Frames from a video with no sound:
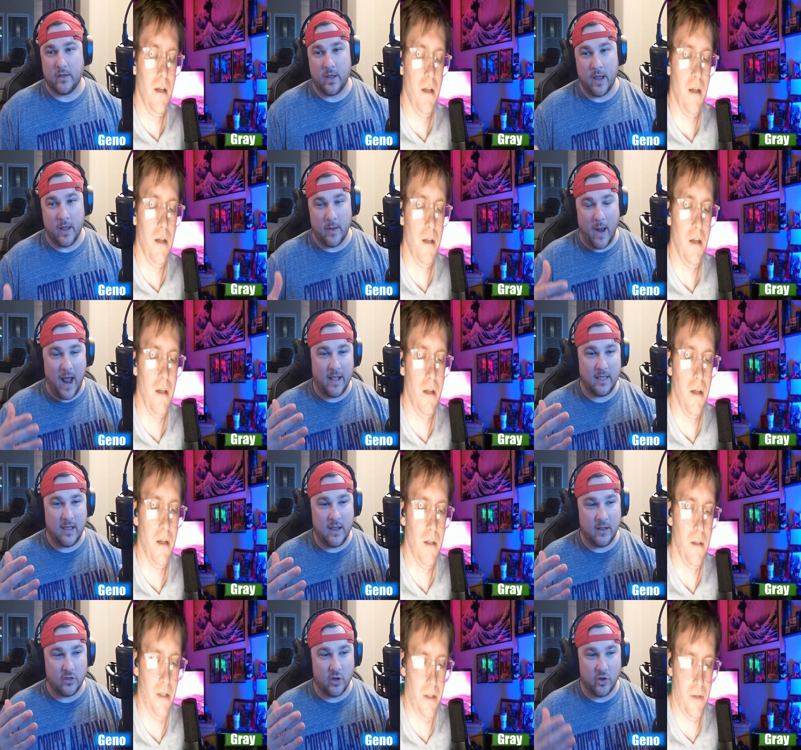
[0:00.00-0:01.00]
Speaker 1: And I
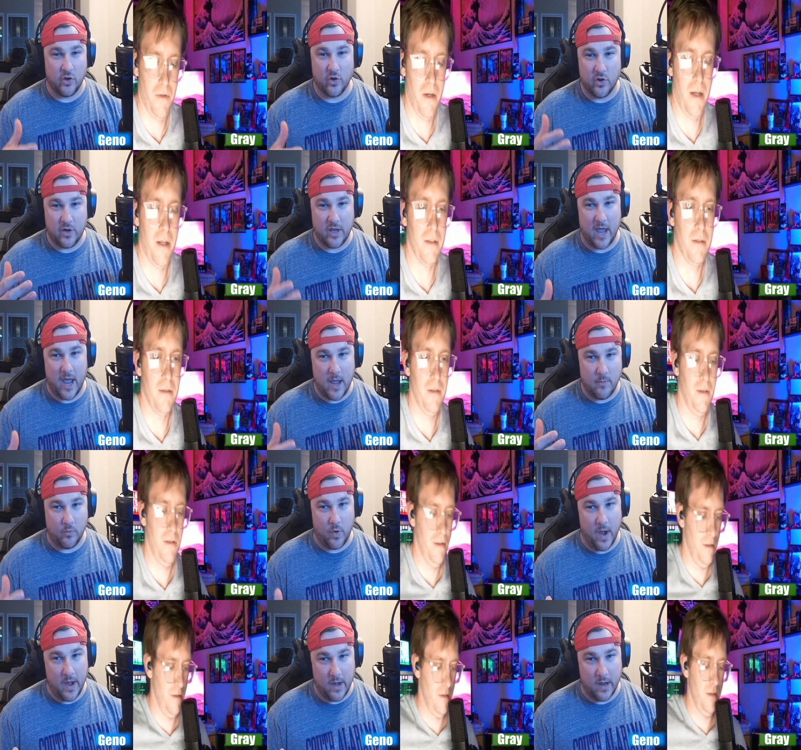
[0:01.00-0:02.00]
think the good game
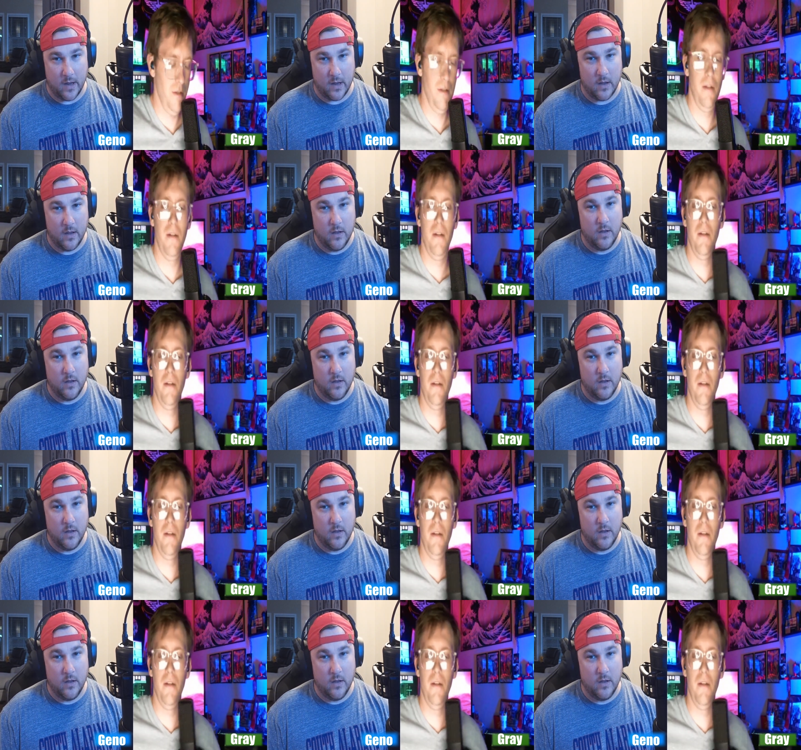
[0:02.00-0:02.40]
rating